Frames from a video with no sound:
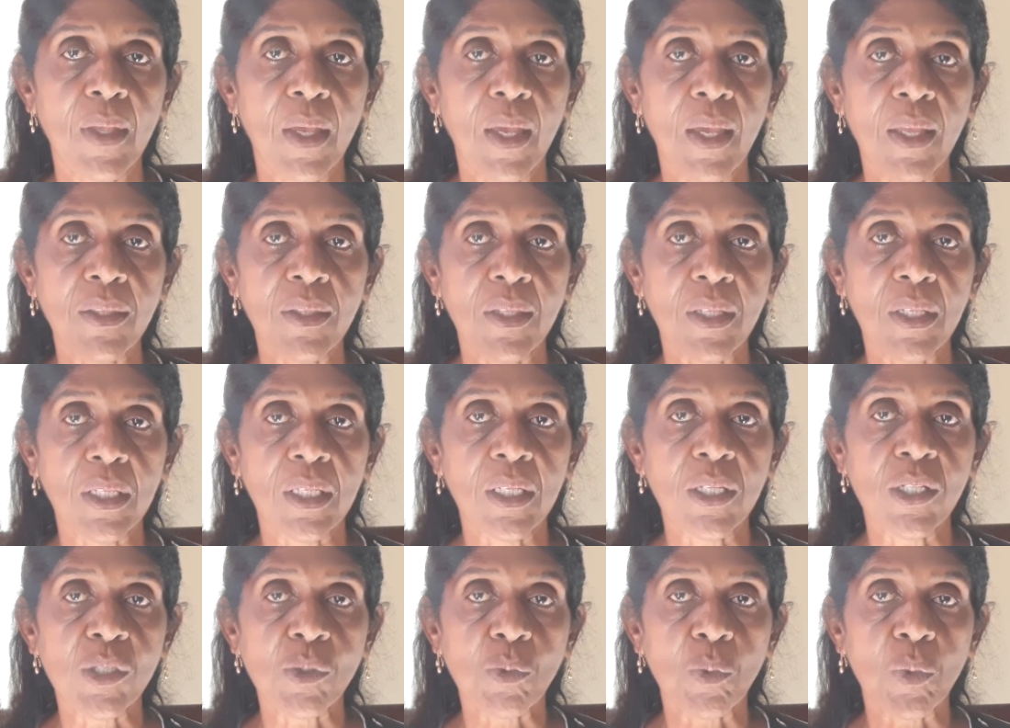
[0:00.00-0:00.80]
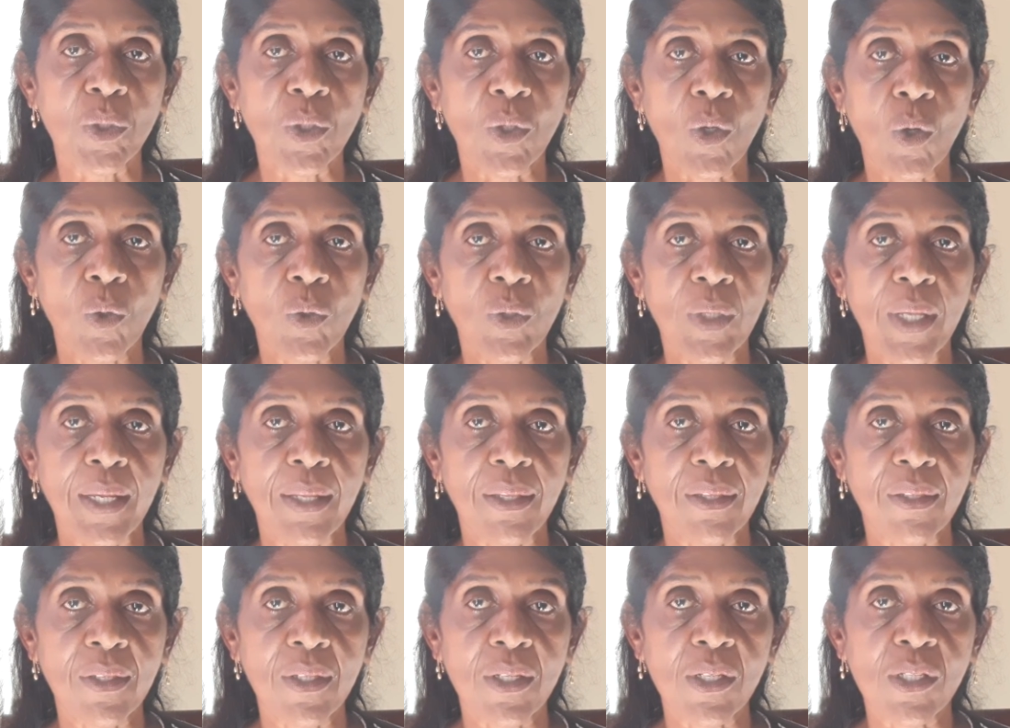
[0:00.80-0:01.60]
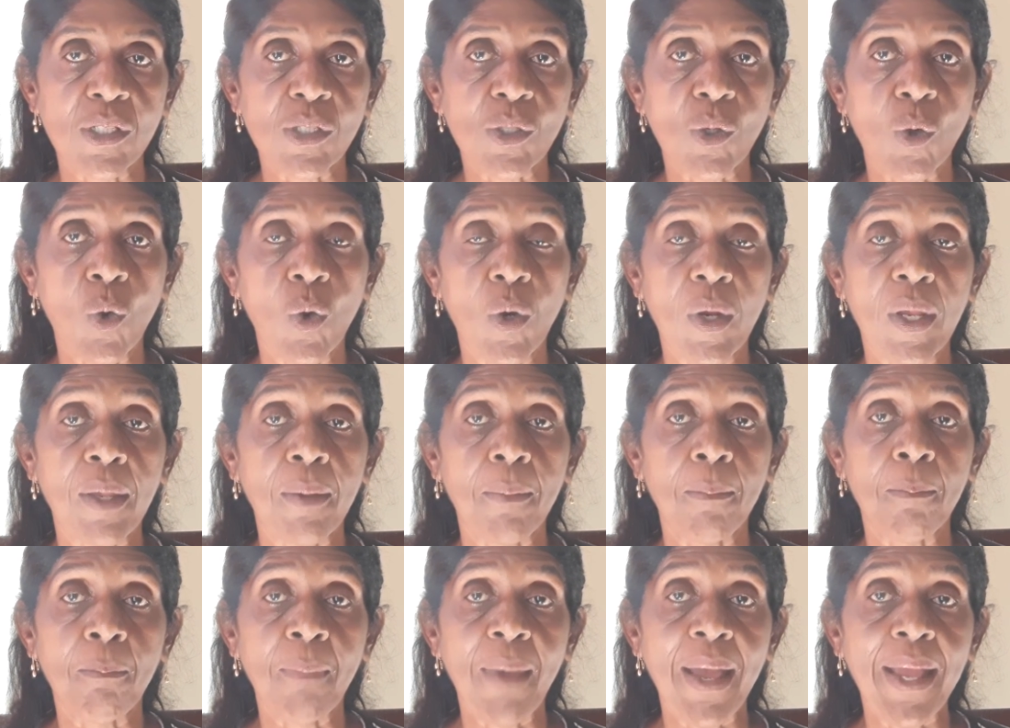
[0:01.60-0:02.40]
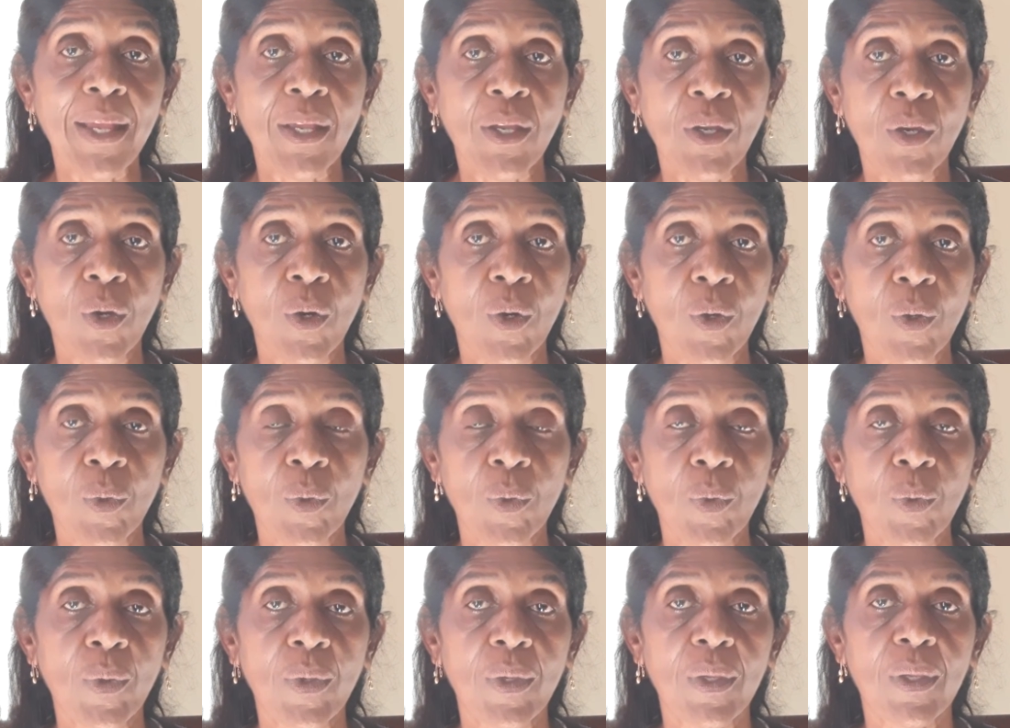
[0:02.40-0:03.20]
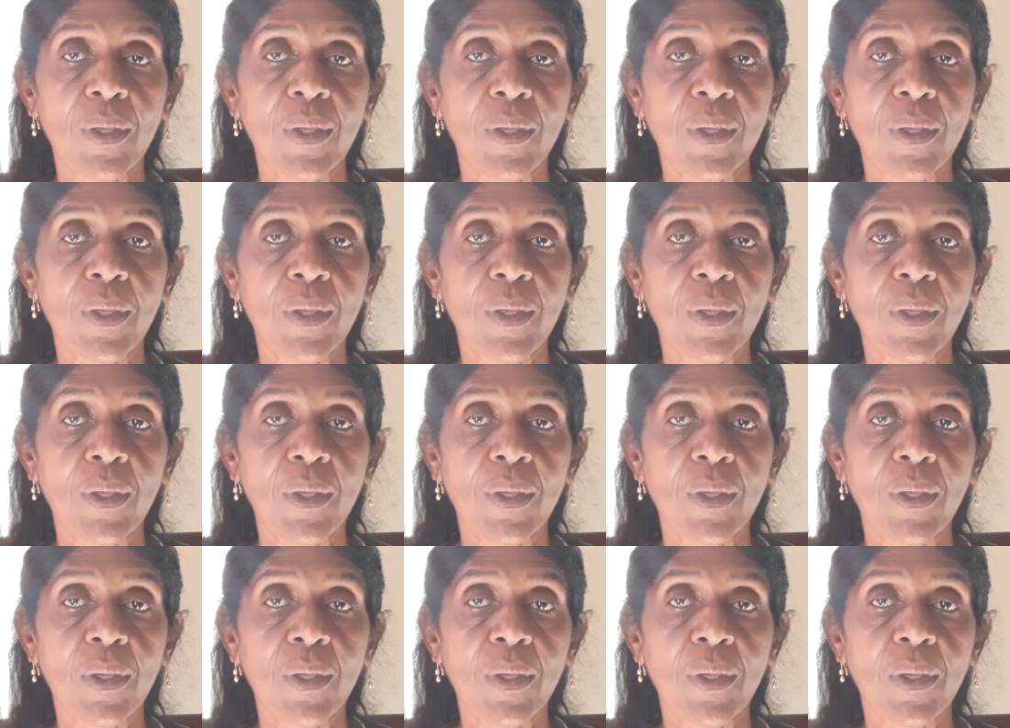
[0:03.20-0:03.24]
And the list would go like this, or it might go